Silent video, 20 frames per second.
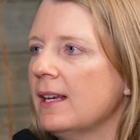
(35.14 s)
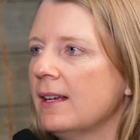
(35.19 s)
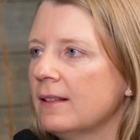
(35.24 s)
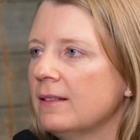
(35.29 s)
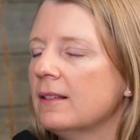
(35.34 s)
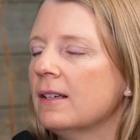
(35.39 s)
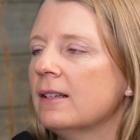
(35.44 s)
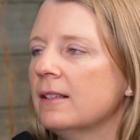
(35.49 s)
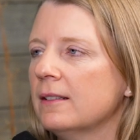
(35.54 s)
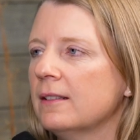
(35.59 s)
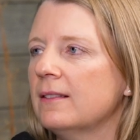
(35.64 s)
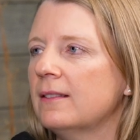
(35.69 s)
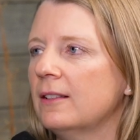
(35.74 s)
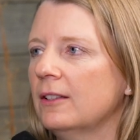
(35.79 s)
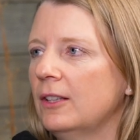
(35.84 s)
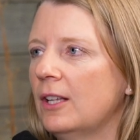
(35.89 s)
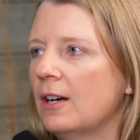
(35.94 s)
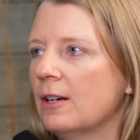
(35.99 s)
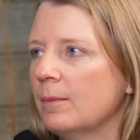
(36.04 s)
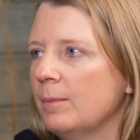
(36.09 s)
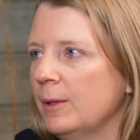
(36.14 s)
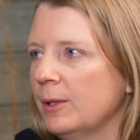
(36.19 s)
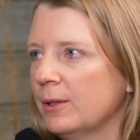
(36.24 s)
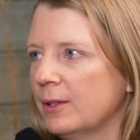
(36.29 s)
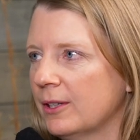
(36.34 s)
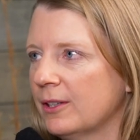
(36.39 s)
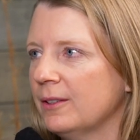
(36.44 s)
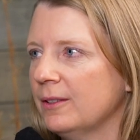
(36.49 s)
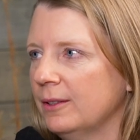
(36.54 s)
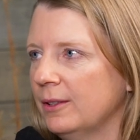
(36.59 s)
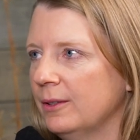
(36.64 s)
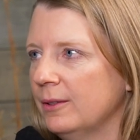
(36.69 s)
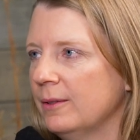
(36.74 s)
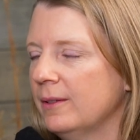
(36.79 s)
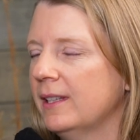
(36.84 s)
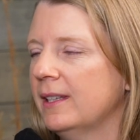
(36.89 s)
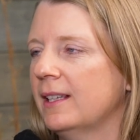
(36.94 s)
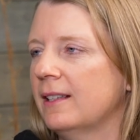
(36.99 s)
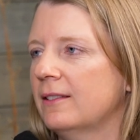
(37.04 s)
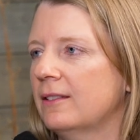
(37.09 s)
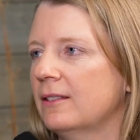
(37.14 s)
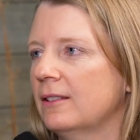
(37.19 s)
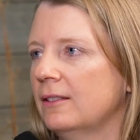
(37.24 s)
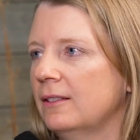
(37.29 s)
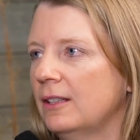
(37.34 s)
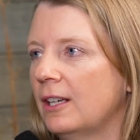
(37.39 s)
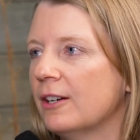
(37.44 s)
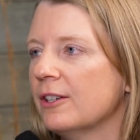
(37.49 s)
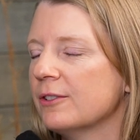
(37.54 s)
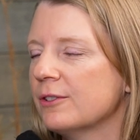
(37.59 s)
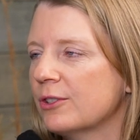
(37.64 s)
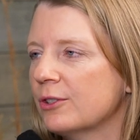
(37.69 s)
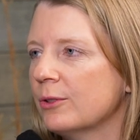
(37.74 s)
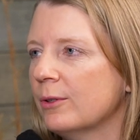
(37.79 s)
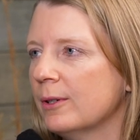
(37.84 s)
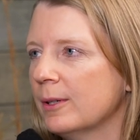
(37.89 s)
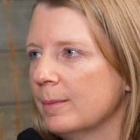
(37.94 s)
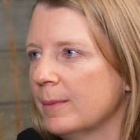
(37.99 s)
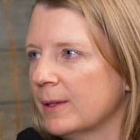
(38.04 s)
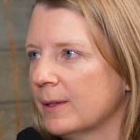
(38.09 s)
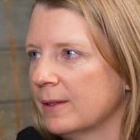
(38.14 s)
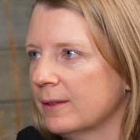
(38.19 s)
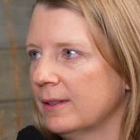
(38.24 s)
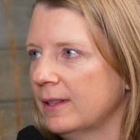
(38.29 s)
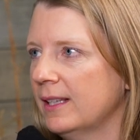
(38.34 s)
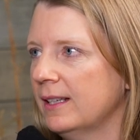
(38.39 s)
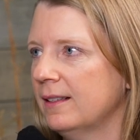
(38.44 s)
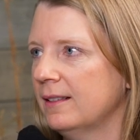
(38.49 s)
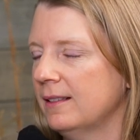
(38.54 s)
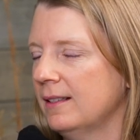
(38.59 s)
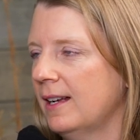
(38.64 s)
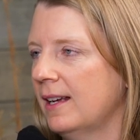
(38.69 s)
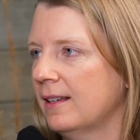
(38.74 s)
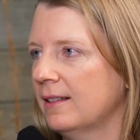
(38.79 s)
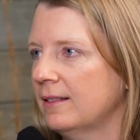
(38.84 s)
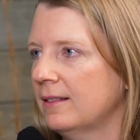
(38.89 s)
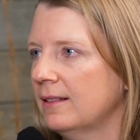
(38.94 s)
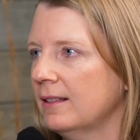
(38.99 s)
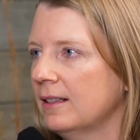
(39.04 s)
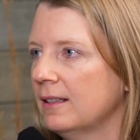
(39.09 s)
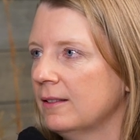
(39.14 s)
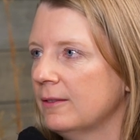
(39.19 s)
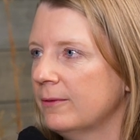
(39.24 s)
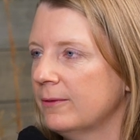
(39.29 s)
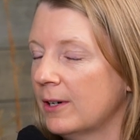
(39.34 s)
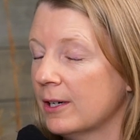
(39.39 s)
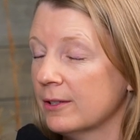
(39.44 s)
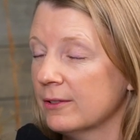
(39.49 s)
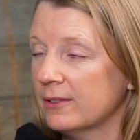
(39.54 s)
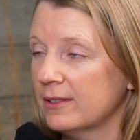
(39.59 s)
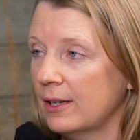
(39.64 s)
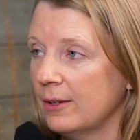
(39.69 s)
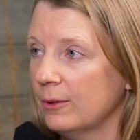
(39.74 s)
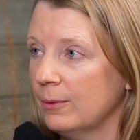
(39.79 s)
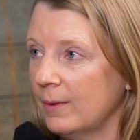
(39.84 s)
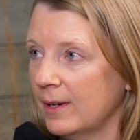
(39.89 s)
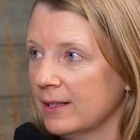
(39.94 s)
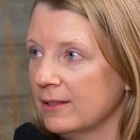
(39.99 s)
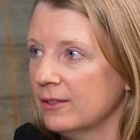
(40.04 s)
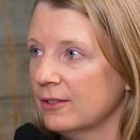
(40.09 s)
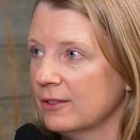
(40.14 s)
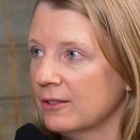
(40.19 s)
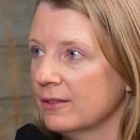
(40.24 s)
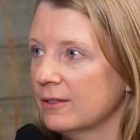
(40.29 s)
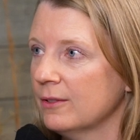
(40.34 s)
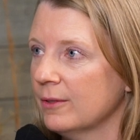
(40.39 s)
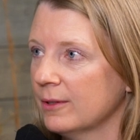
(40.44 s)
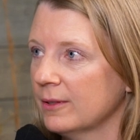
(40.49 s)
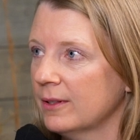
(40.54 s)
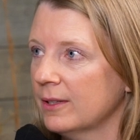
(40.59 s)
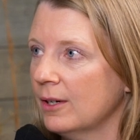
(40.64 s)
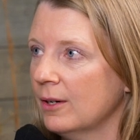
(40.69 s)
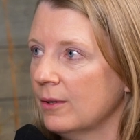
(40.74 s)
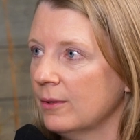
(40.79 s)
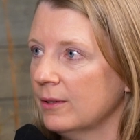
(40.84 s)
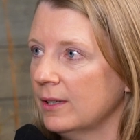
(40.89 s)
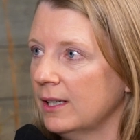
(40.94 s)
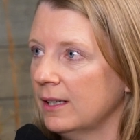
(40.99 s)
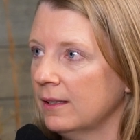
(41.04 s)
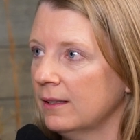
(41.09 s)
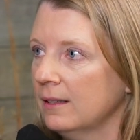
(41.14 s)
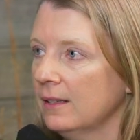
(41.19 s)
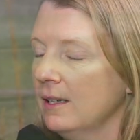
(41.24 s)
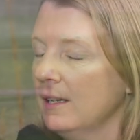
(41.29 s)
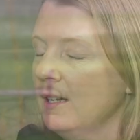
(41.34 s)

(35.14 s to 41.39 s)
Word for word: tags on is the long-billed curlew, and that's a large shorebird that nests in far southwestern North Dakota.